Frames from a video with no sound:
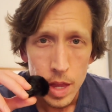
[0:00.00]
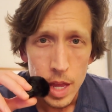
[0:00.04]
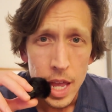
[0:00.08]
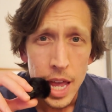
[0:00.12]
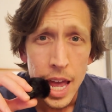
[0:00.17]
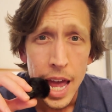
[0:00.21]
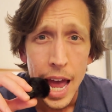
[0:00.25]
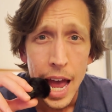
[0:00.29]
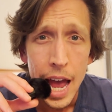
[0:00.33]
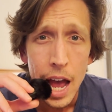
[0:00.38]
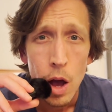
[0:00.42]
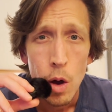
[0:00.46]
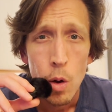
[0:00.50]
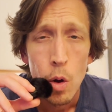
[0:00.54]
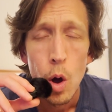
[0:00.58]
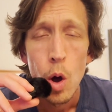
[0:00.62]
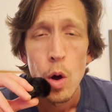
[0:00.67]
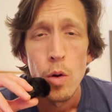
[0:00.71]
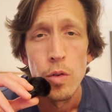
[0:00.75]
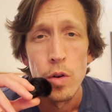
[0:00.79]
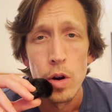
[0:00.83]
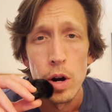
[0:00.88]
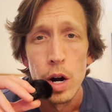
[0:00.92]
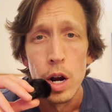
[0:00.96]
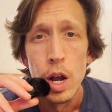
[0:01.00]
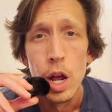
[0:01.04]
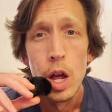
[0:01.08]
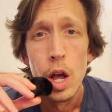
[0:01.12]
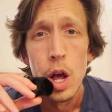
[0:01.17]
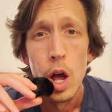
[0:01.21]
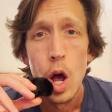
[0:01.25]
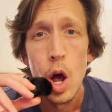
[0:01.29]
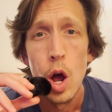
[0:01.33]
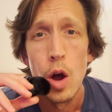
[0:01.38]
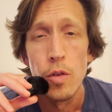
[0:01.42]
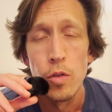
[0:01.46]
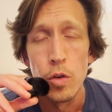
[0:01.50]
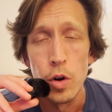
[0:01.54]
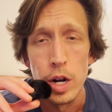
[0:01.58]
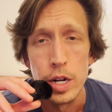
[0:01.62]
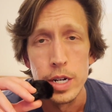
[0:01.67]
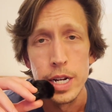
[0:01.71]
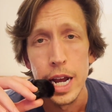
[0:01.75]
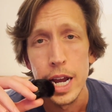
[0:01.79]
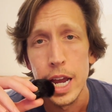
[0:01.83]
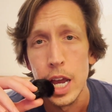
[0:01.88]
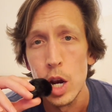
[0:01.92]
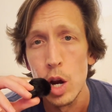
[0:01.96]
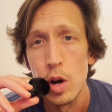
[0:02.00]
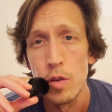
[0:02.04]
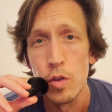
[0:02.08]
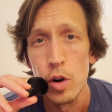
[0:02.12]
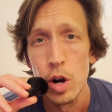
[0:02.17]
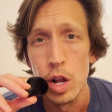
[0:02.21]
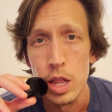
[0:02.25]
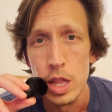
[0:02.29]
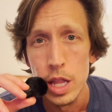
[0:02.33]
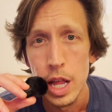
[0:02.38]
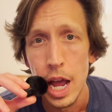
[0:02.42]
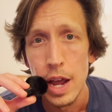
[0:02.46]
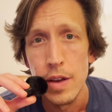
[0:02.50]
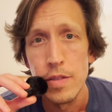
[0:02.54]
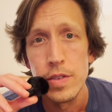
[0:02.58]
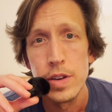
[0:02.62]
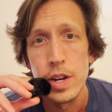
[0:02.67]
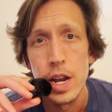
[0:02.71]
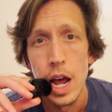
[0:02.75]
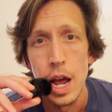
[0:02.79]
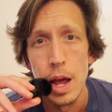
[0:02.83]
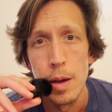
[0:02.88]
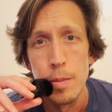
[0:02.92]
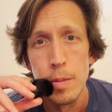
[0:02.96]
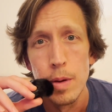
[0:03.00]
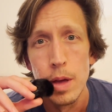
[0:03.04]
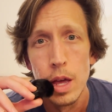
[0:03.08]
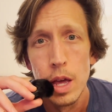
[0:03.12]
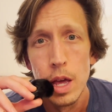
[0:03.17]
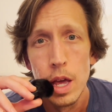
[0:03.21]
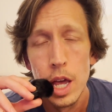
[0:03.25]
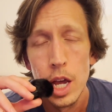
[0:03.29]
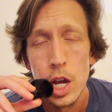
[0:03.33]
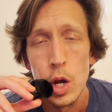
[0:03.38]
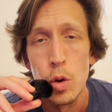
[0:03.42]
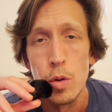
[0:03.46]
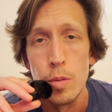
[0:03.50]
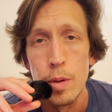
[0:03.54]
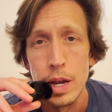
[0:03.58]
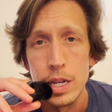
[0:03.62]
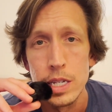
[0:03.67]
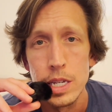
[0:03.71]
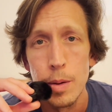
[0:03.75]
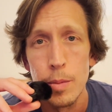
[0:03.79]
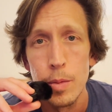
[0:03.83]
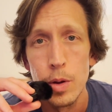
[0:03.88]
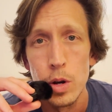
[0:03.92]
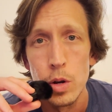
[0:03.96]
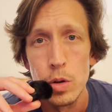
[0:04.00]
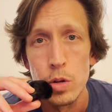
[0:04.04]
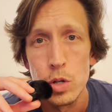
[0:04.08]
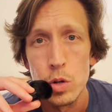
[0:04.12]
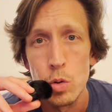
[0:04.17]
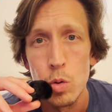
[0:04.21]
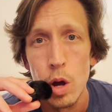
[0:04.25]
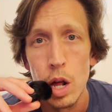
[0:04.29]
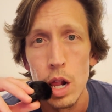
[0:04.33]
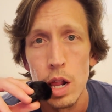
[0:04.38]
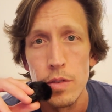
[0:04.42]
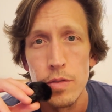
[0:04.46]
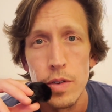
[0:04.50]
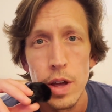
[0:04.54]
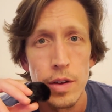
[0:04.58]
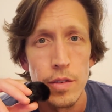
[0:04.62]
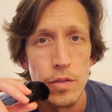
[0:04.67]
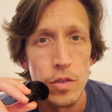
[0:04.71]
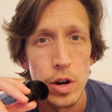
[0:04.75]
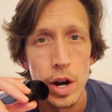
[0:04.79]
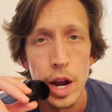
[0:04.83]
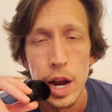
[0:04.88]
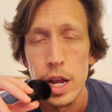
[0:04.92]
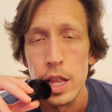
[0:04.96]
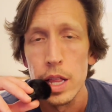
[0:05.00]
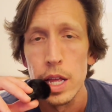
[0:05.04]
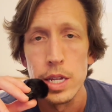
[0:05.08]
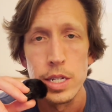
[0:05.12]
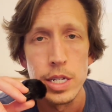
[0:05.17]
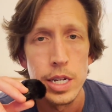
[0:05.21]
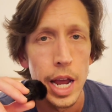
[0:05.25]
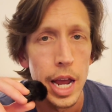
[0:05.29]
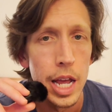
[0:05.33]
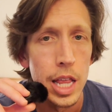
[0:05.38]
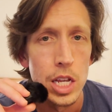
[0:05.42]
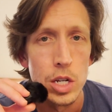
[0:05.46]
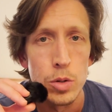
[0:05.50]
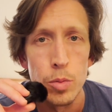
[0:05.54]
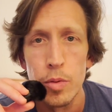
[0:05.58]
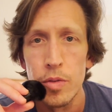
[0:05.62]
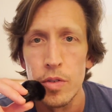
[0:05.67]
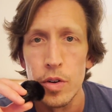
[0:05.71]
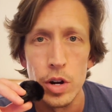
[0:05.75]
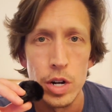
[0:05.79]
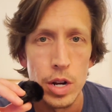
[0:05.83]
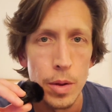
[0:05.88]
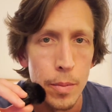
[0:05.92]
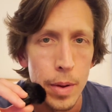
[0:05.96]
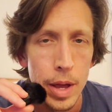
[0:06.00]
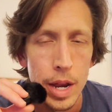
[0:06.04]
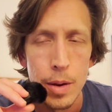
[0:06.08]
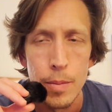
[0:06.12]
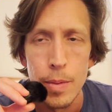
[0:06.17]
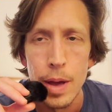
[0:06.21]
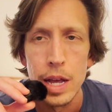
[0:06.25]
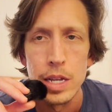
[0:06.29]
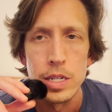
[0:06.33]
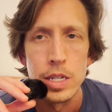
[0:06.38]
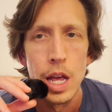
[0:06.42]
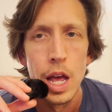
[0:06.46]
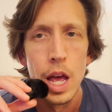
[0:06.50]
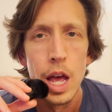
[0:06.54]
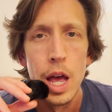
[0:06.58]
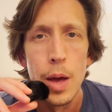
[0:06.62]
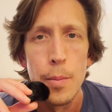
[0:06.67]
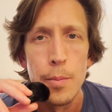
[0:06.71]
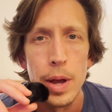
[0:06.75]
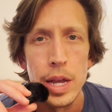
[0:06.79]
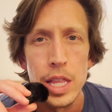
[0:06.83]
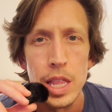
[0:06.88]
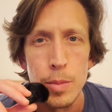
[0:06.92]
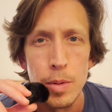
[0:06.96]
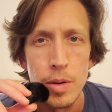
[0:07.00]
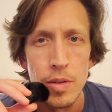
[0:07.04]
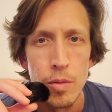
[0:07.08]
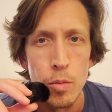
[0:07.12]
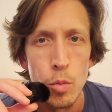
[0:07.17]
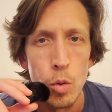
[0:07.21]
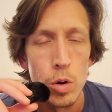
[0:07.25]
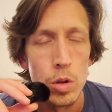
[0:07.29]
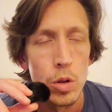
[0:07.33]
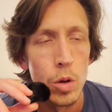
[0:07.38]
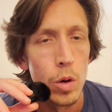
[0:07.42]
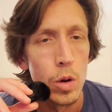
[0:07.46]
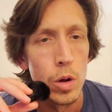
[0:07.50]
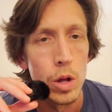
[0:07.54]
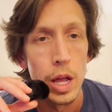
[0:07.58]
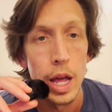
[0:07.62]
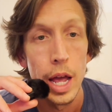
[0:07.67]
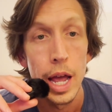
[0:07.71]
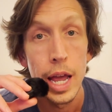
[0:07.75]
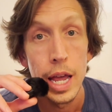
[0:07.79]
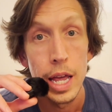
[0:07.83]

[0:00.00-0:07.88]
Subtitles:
how over a decade, over a lifetime, Can we make someone who's qualifying for A-list preferred Companion Pass, make them even more loyal?